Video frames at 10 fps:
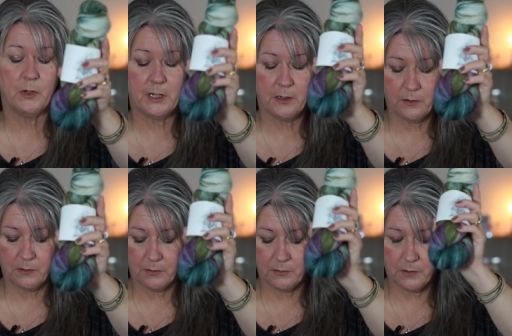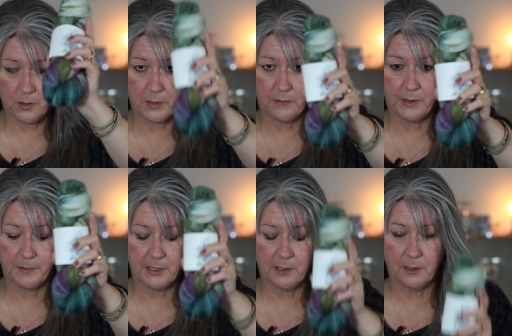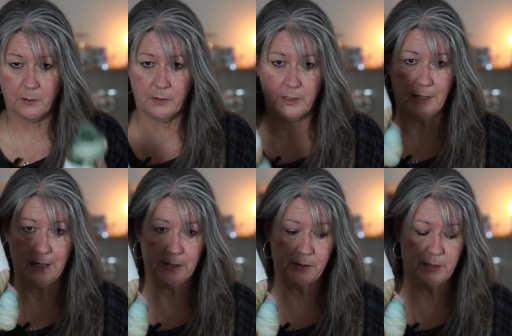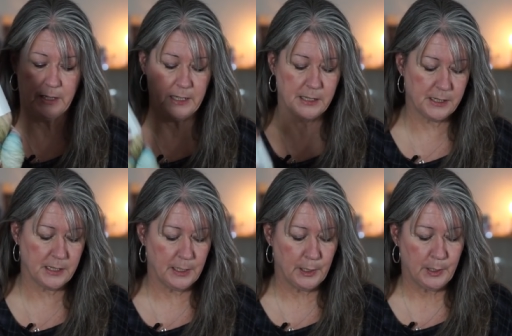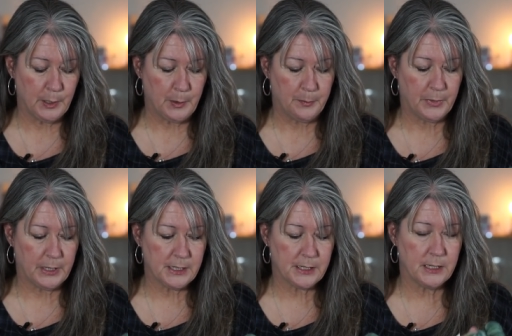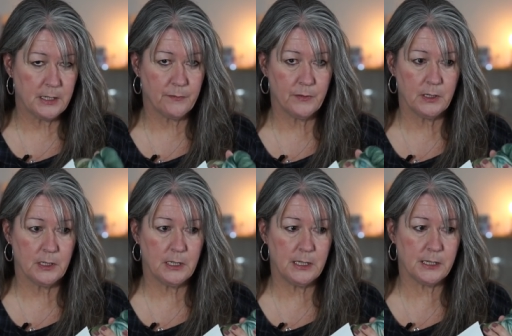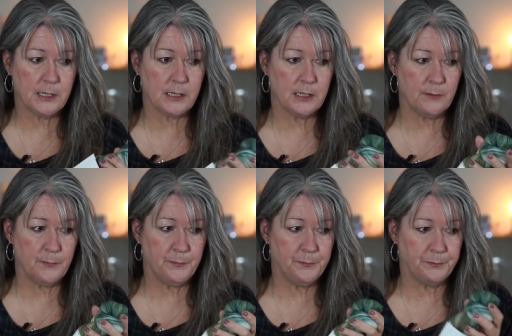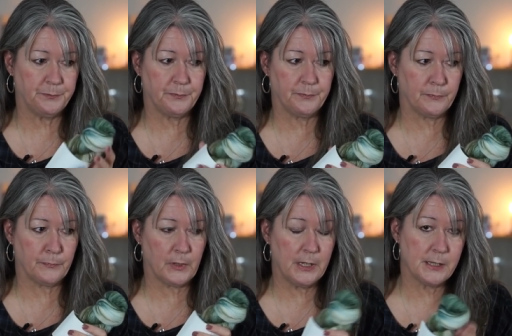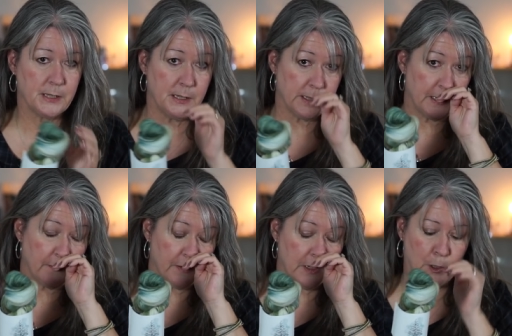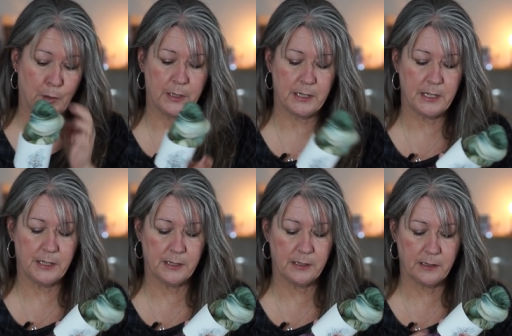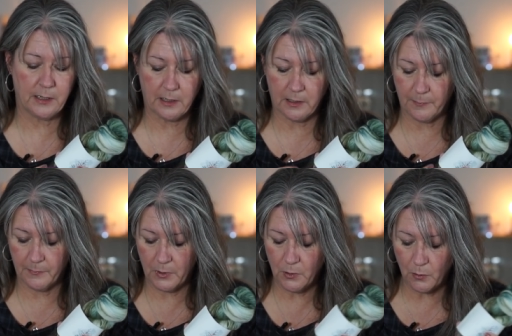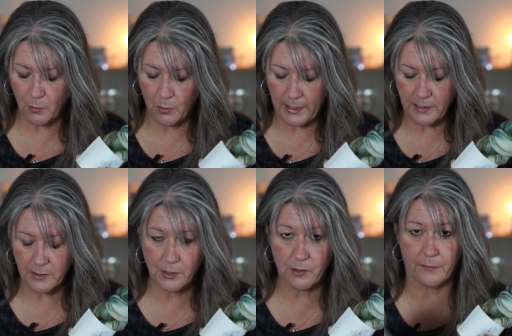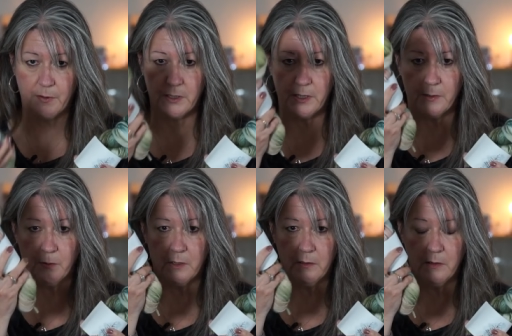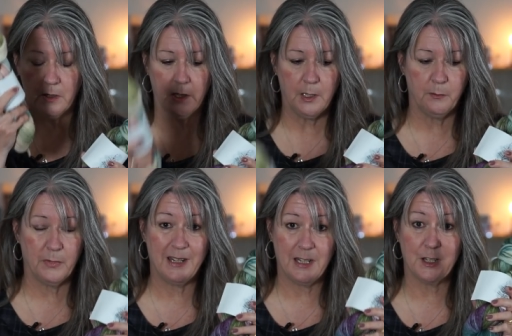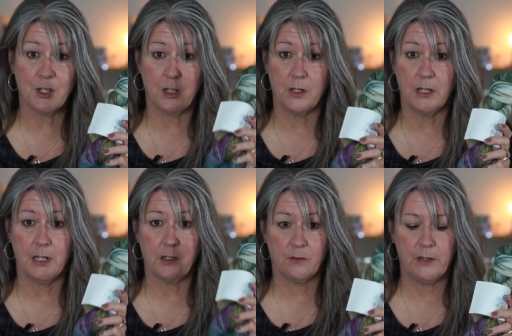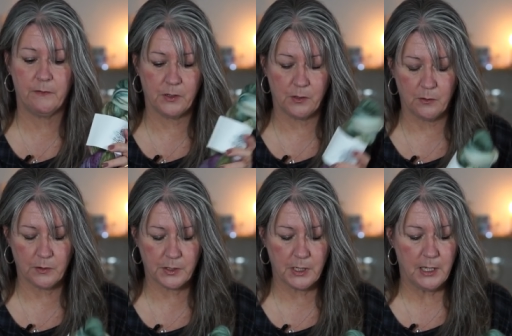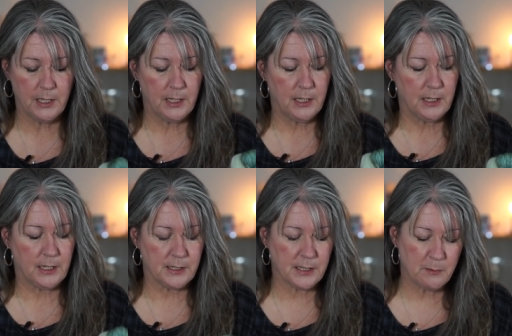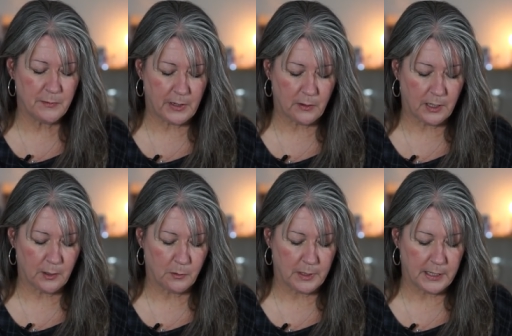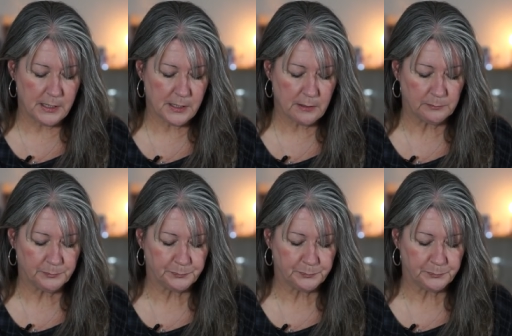merino, 25% nylon, as are these. But it's a different, it's a different yarn. It is not quite as soft as this one, but it is sturdy. It's great for socks. And some of our colourways,